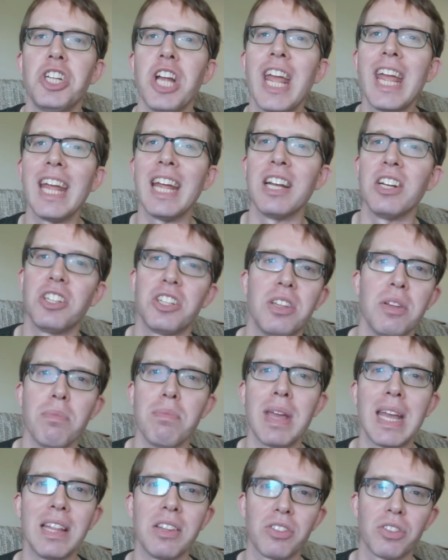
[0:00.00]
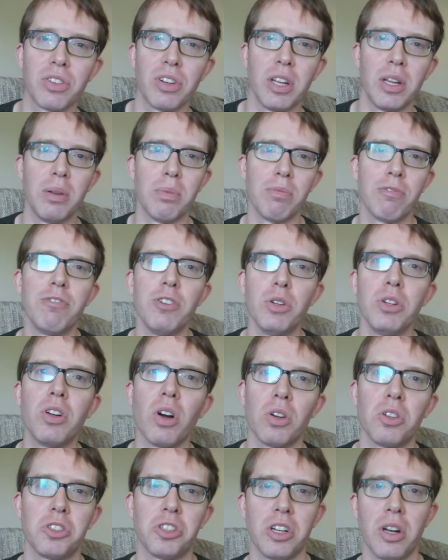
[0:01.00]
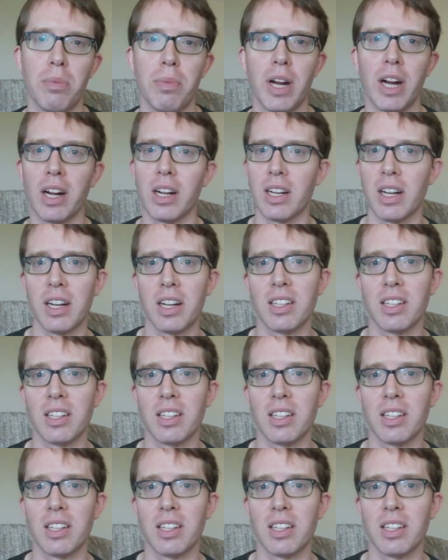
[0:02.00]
change the mainstream food culture in America